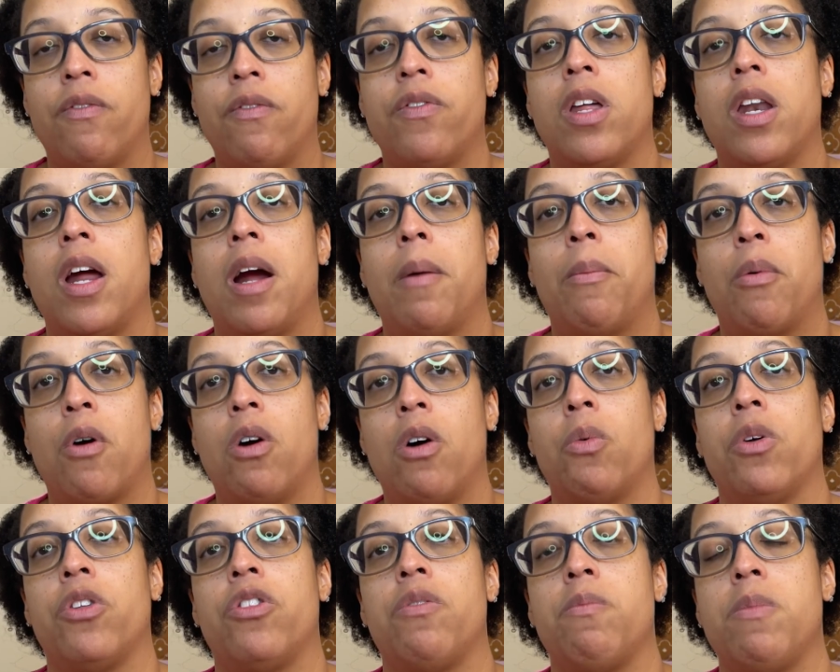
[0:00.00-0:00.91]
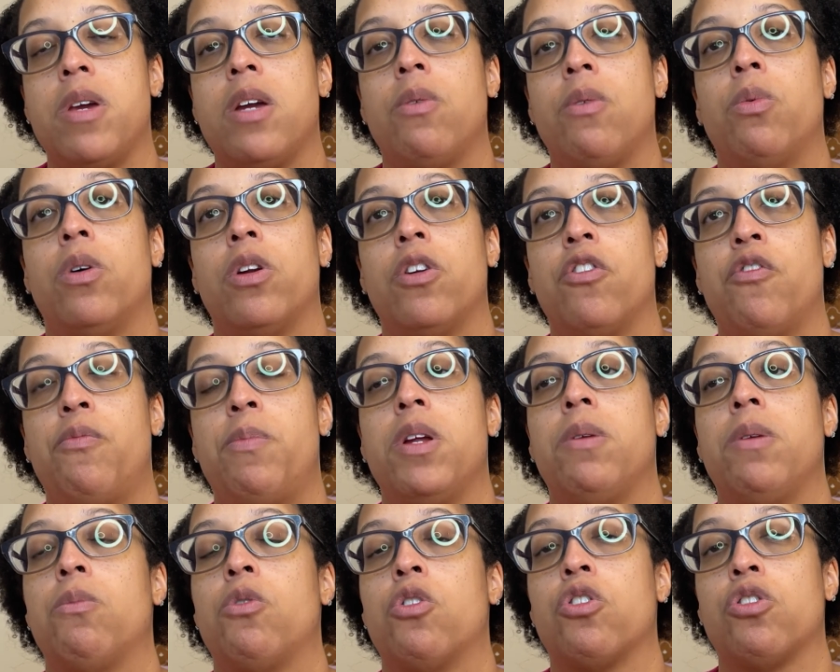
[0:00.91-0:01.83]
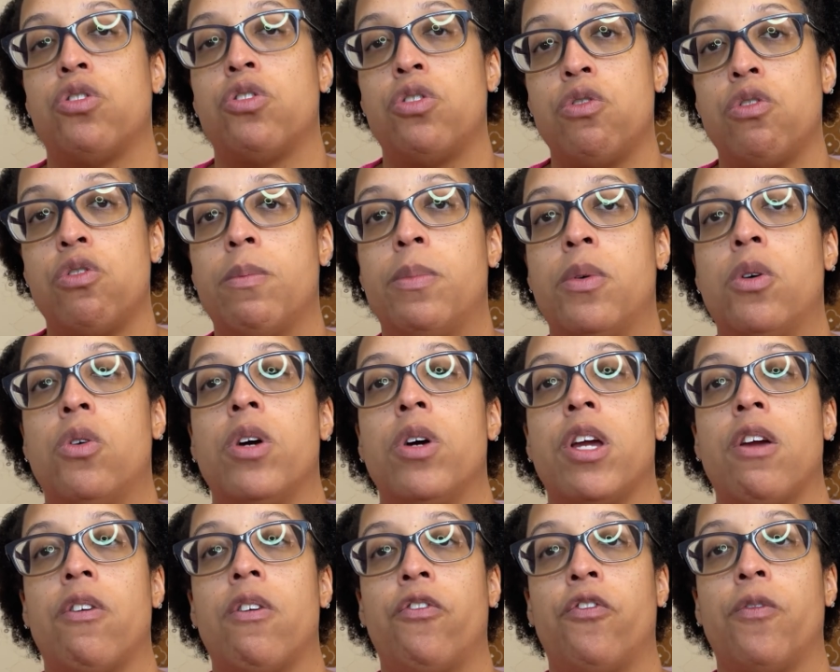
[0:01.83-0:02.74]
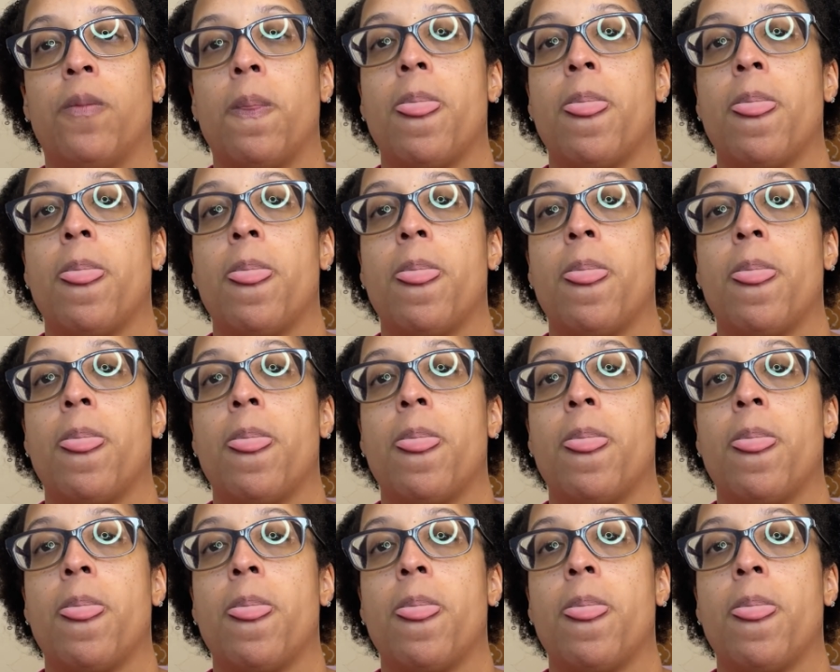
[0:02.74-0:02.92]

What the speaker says: that I brought with me would have been more suitable if